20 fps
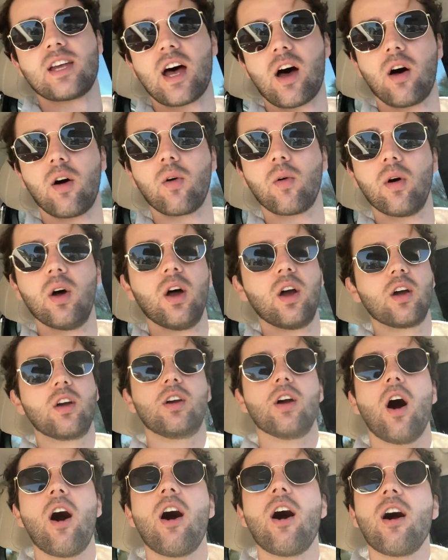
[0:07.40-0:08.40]
how
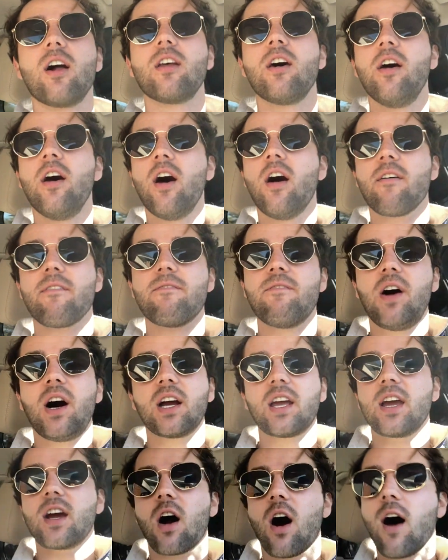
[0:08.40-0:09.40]
god
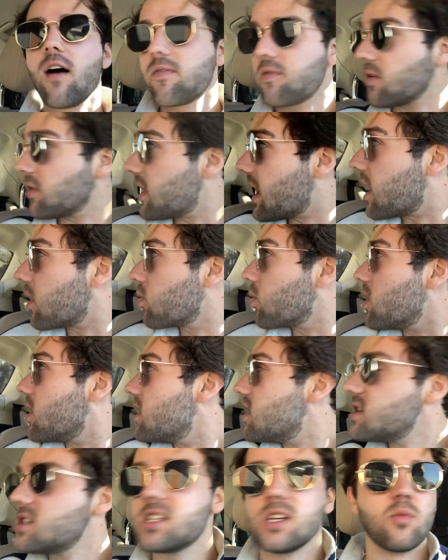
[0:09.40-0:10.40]
fucking awful that
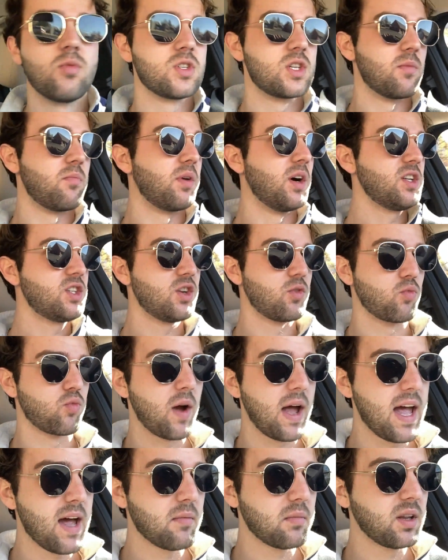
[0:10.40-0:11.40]
was. It was a bunch of
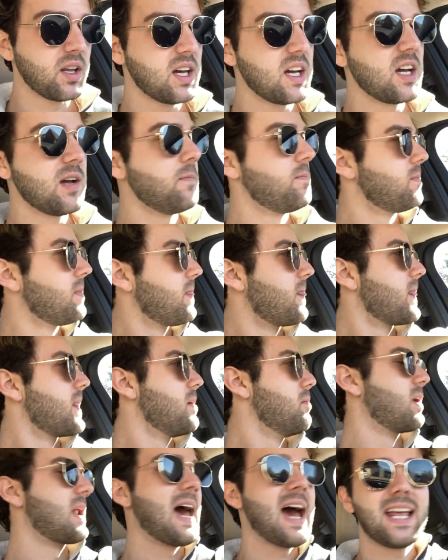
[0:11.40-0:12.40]
rambling,
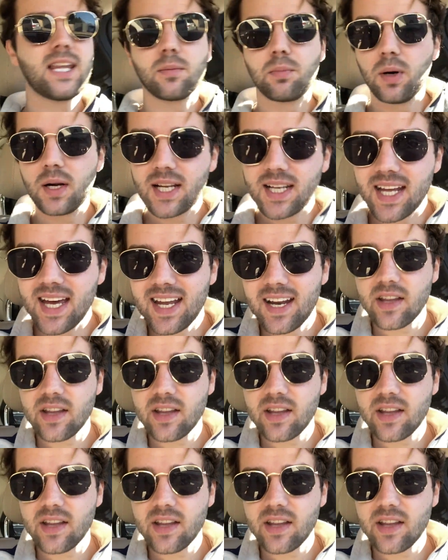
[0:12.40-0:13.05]
but I had to put it in,